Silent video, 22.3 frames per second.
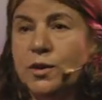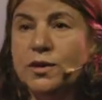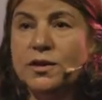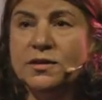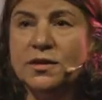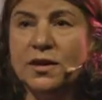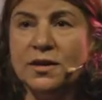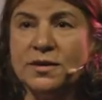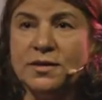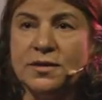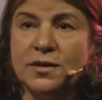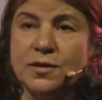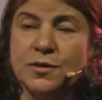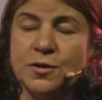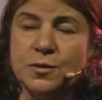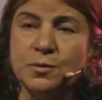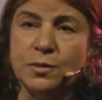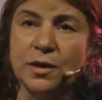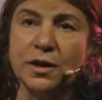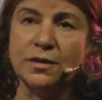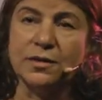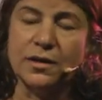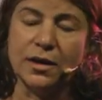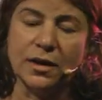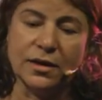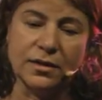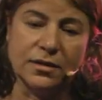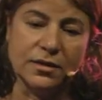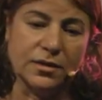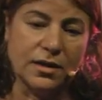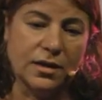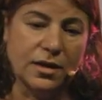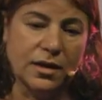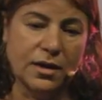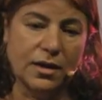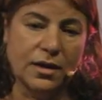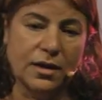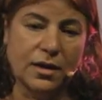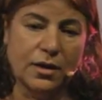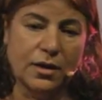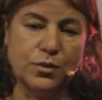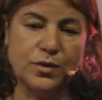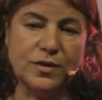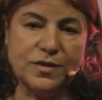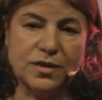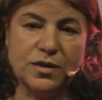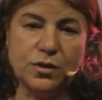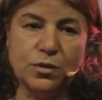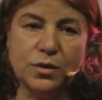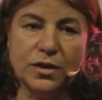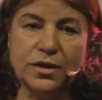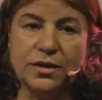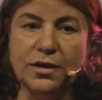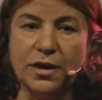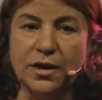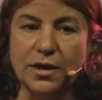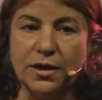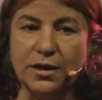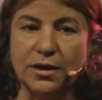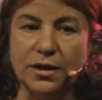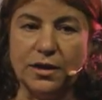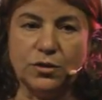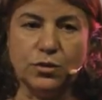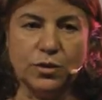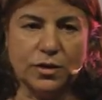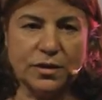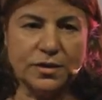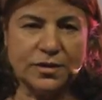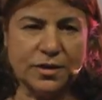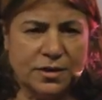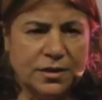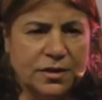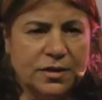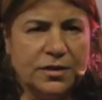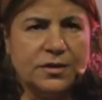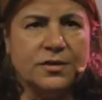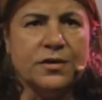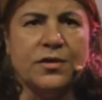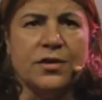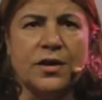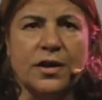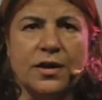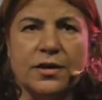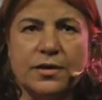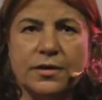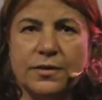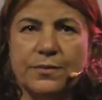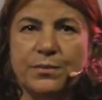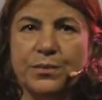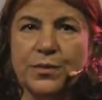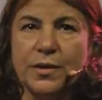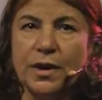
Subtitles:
We did assessment and we see what they need, what's the need there.